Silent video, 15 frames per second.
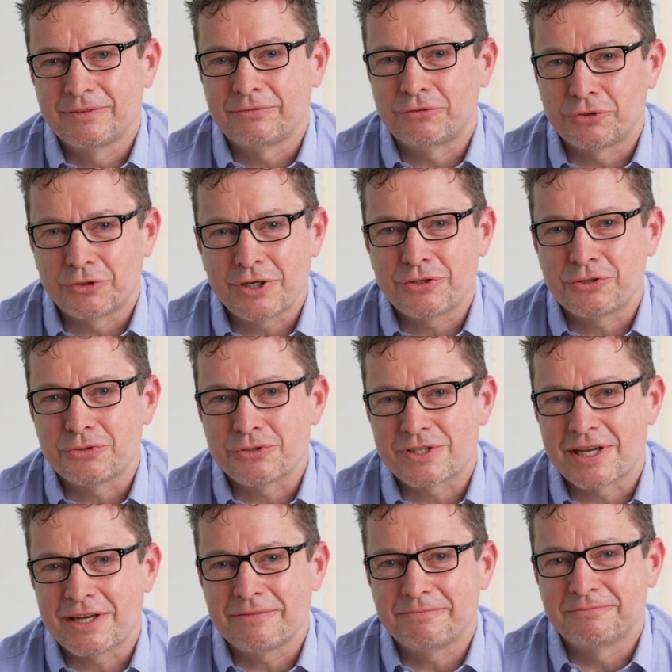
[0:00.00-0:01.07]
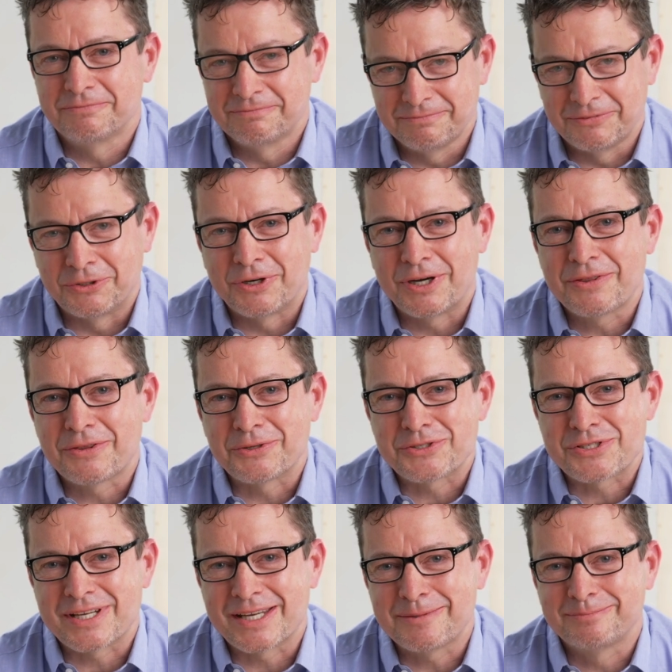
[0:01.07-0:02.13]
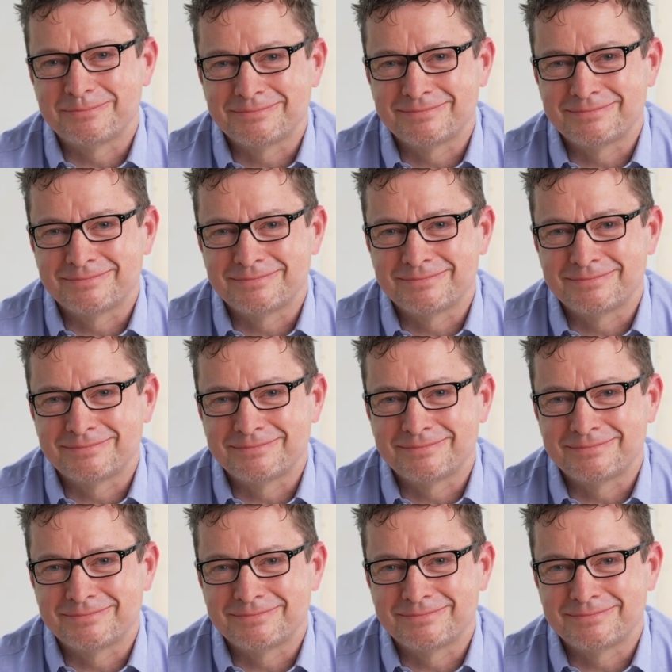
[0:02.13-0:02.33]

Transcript: four on Tuesday, or on Thursday.